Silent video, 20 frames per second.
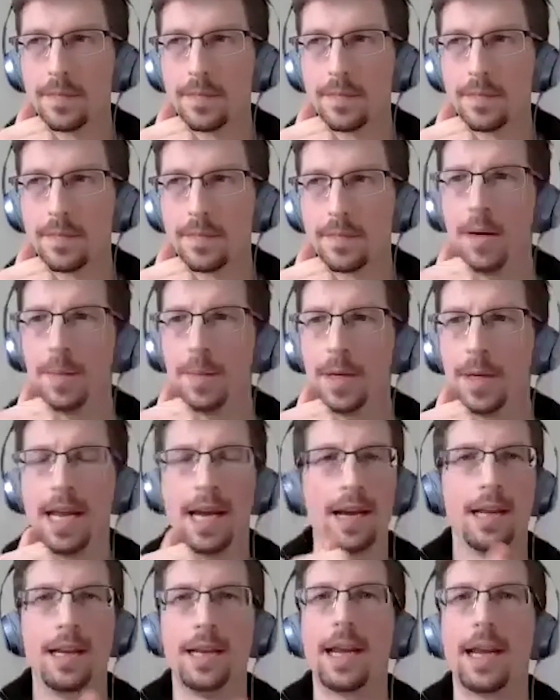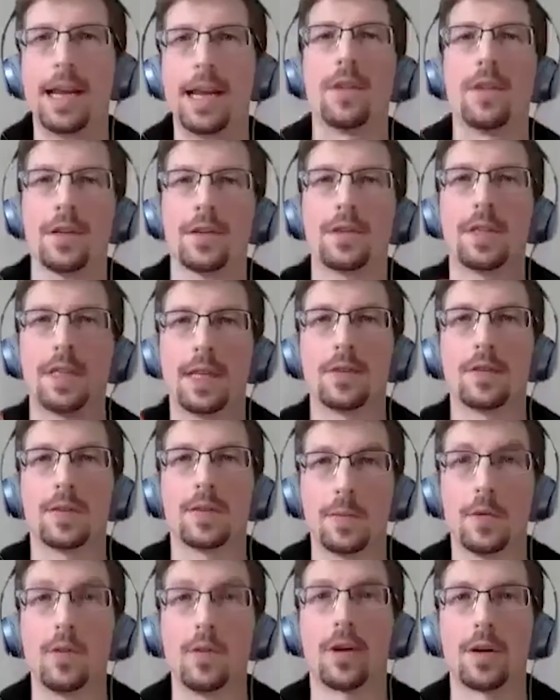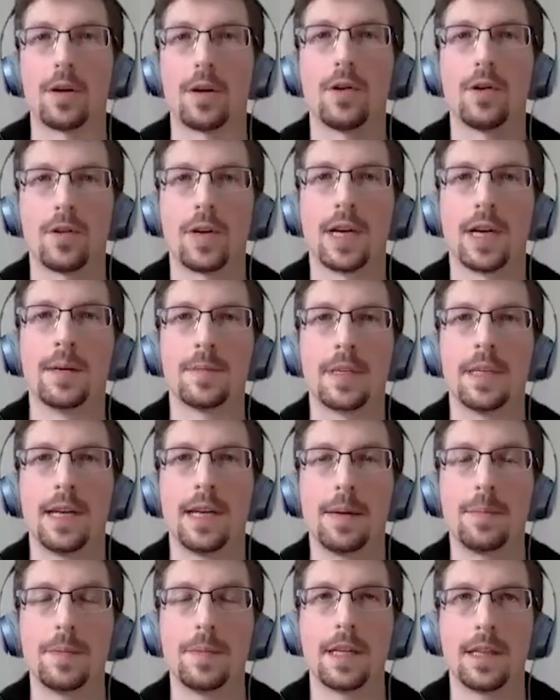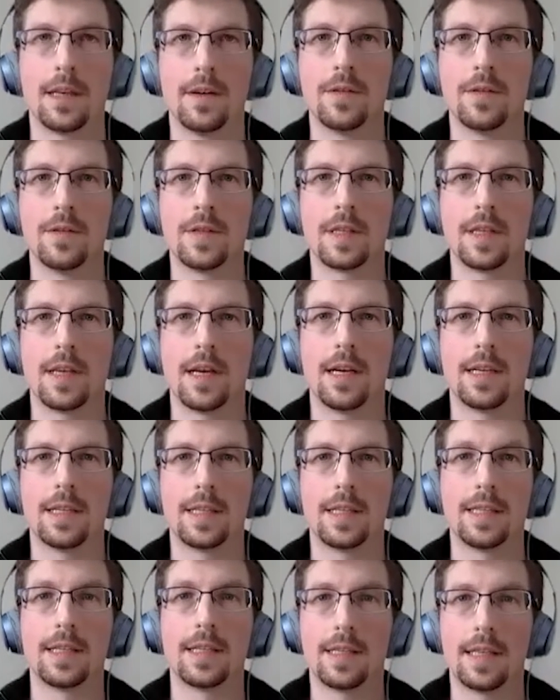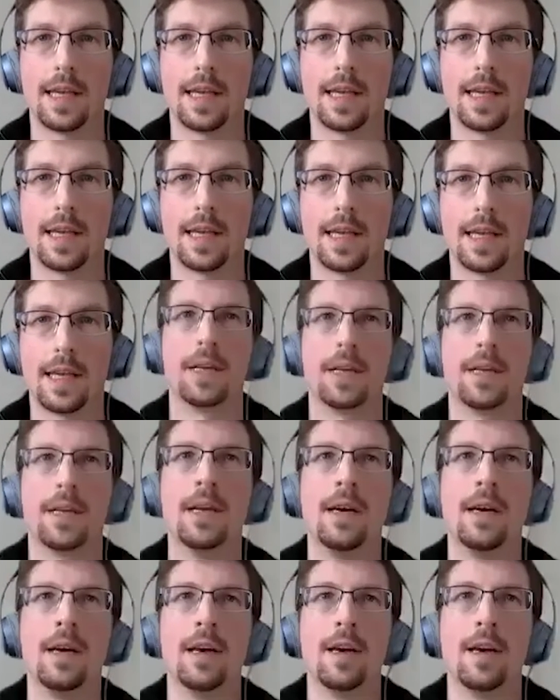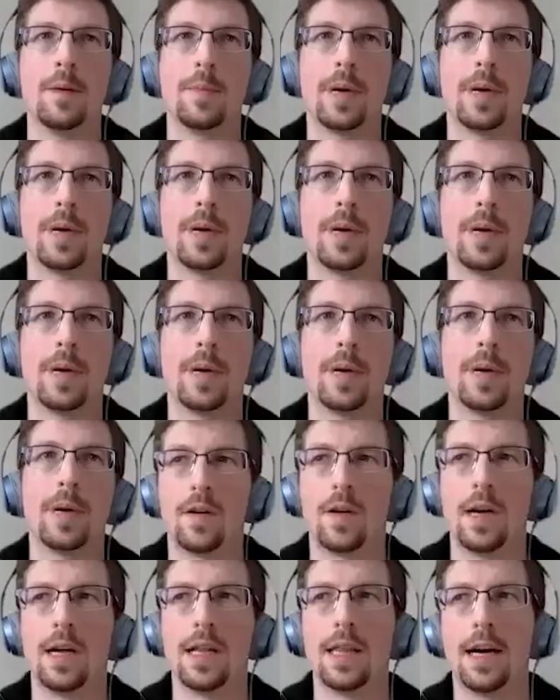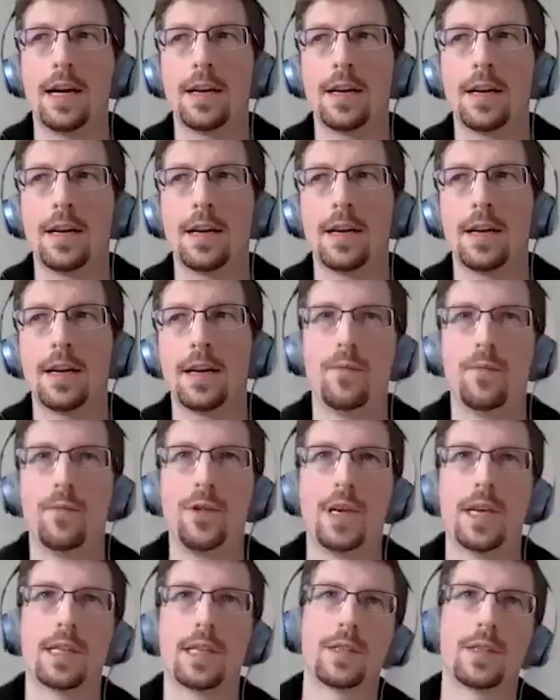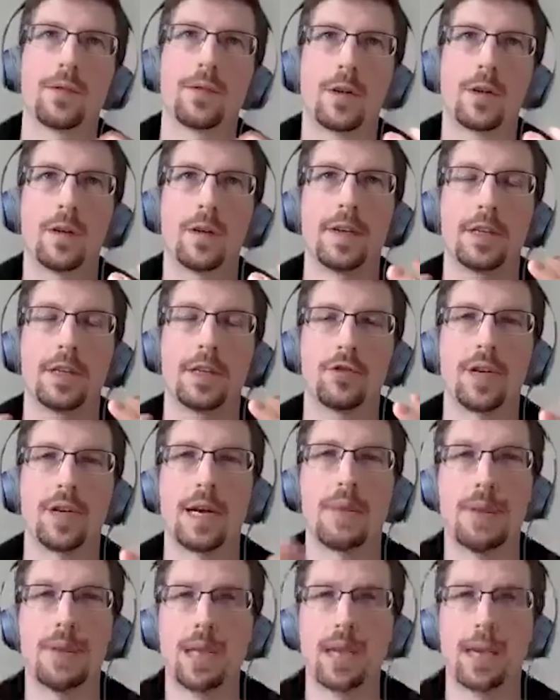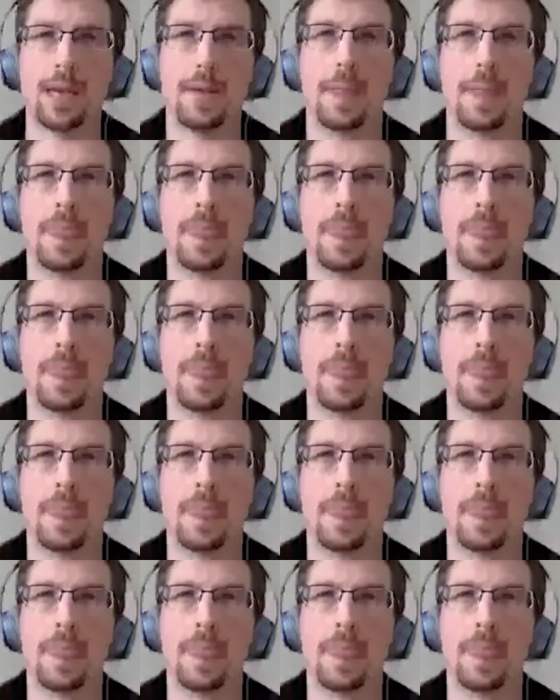and now there's more programs adopting those since that had been published. So a lot of this stuff we can sort of extrapolate